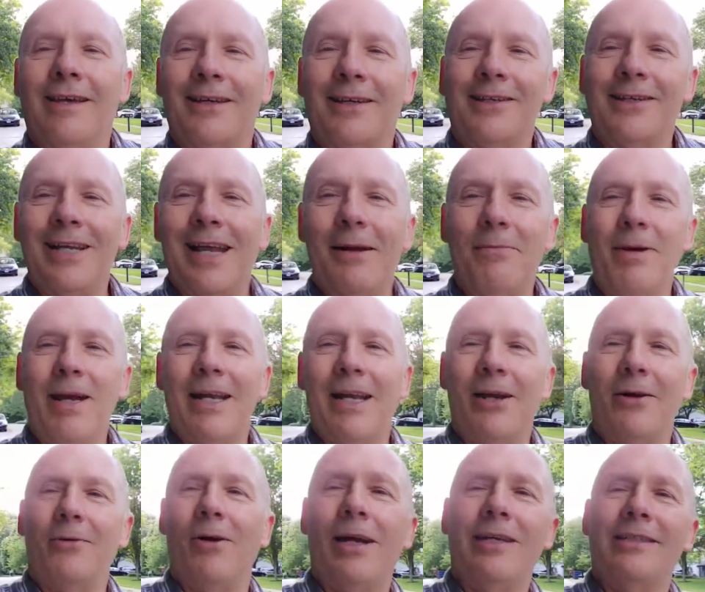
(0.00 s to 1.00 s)
Good day, my
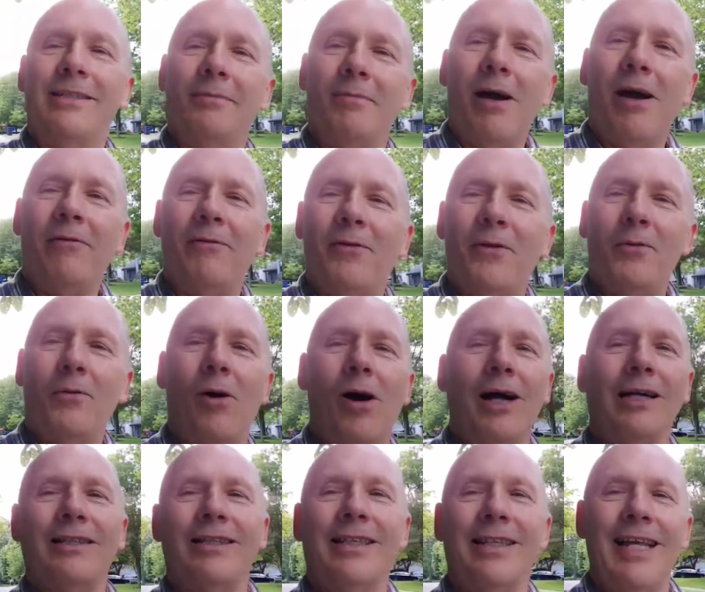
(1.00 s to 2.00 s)
dear ones. I'm out for a
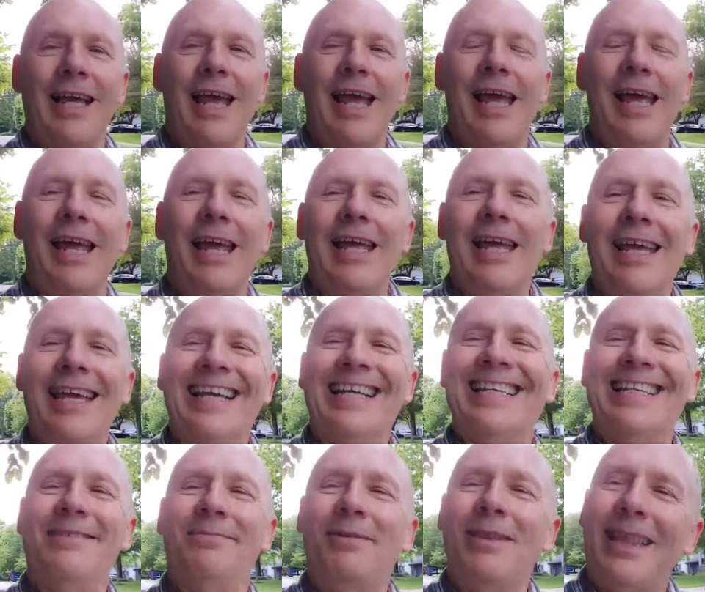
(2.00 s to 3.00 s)
walk today, and
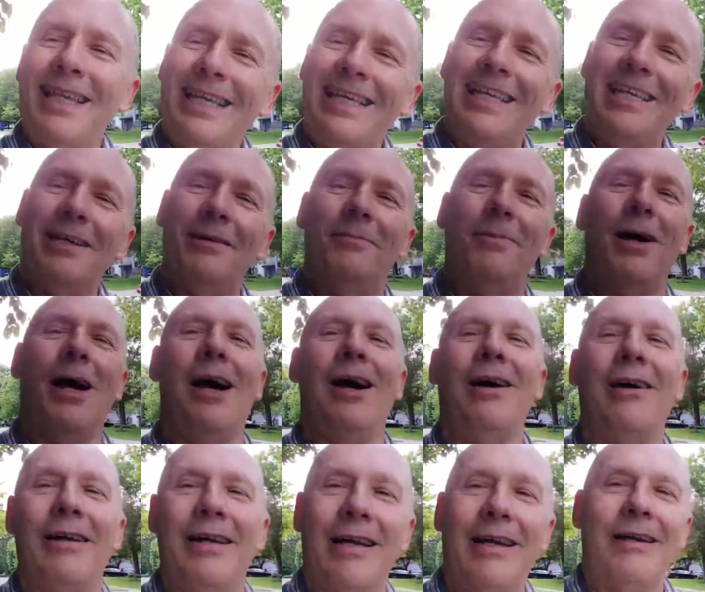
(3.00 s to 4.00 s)
I'm thinking
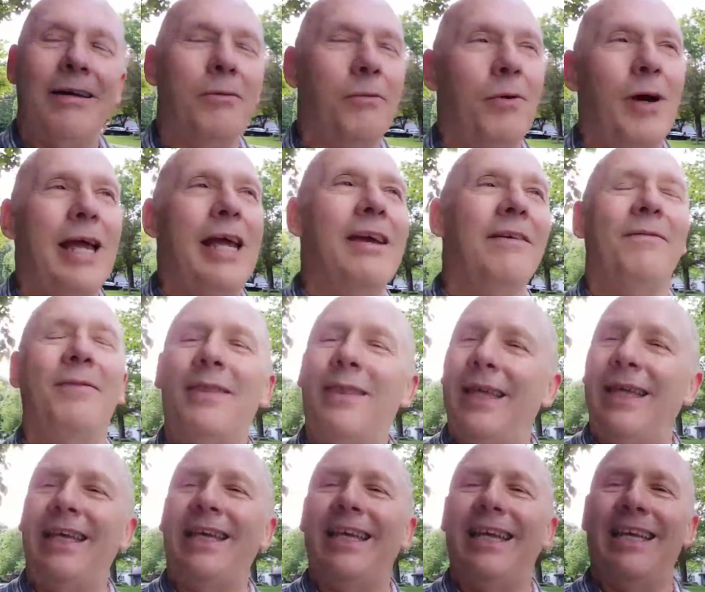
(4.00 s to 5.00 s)
about a way of
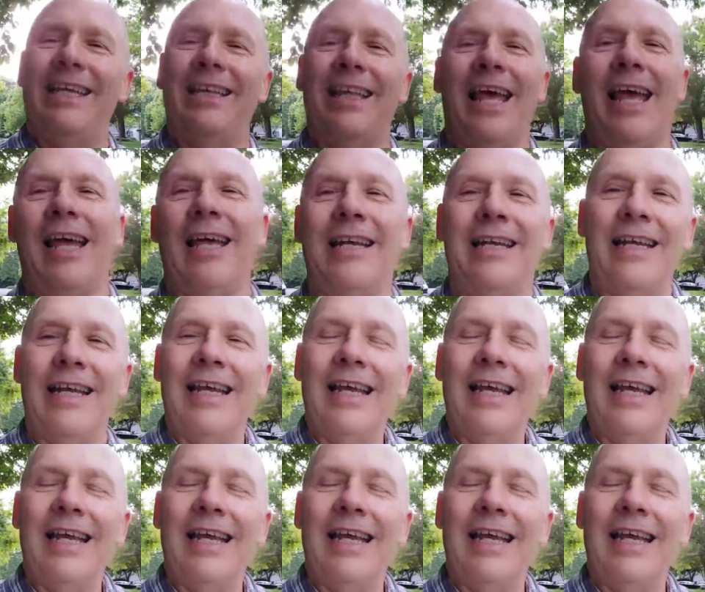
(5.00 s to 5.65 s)
thinking that